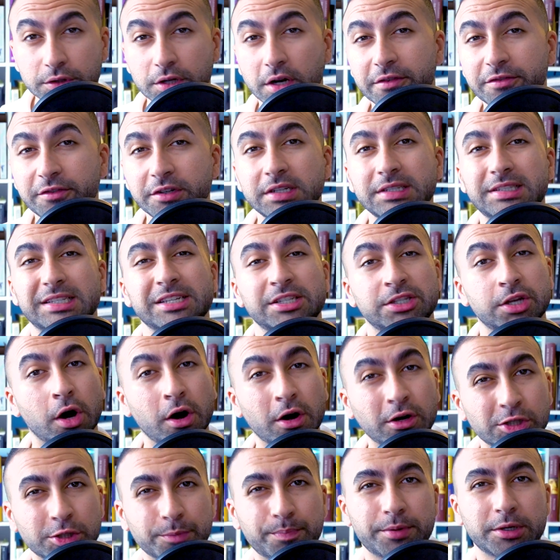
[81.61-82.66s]
toughness is
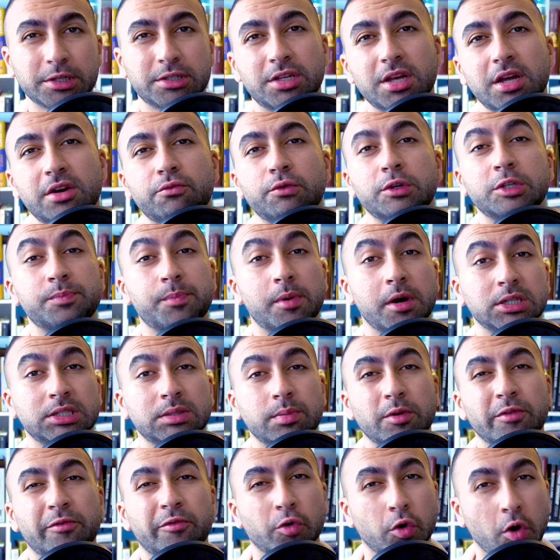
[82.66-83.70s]
100%
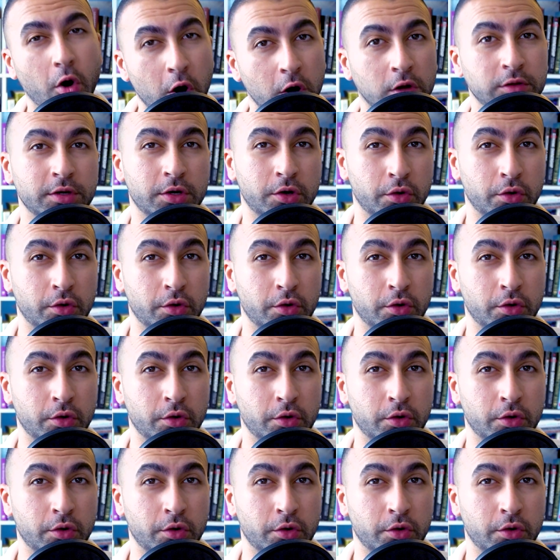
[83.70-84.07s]
responsible for all the